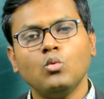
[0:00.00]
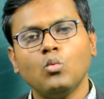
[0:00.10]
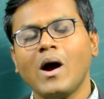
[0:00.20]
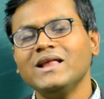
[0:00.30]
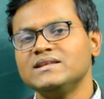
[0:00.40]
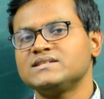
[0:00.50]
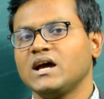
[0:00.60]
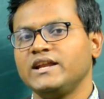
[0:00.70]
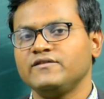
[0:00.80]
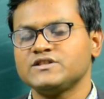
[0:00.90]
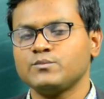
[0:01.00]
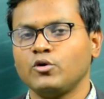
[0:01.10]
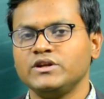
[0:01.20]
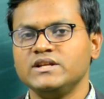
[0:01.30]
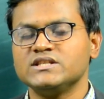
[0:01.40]
while this kind of a
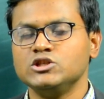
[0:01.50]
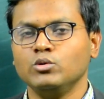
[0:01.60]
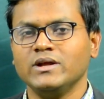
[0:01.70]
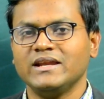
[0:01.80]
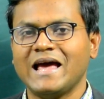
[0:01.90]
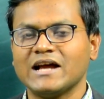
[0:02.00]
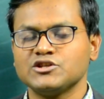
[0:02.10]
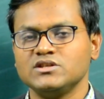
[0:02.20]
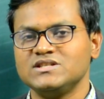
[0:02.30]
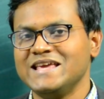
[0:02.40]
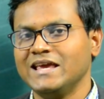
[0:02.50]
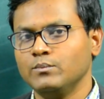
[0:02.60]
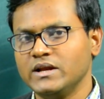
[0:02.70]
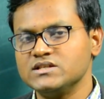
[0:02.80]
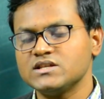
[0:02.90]
spontaneous nuclear reaction is taking
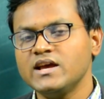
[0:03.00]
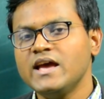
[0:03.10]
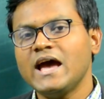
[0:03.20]
place.